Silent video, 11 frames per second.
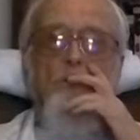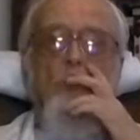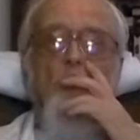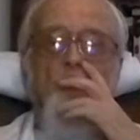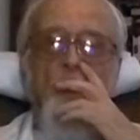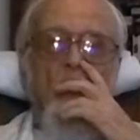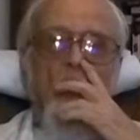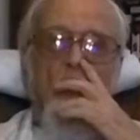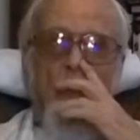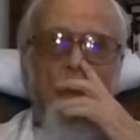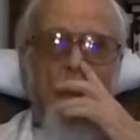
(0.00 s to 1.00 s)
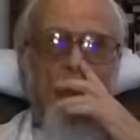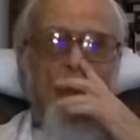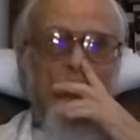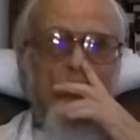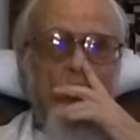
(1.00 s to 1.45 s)
You know,
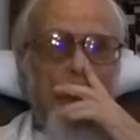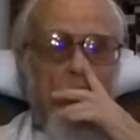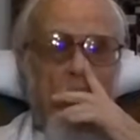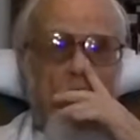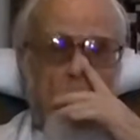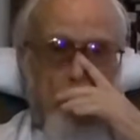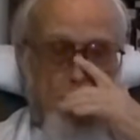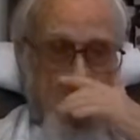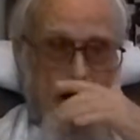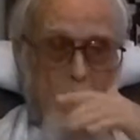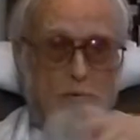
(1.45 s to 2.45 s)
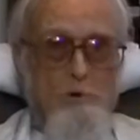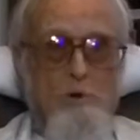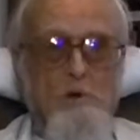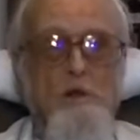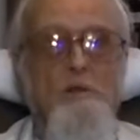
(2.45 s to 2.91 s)
if you get along with the
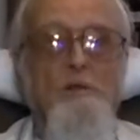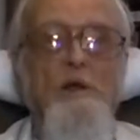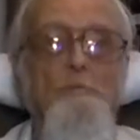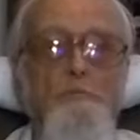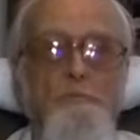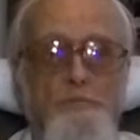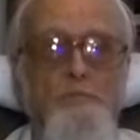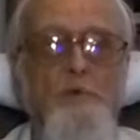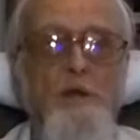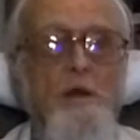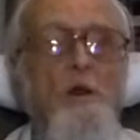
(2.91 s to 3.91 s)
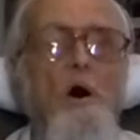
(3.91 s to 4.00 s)
animal, they get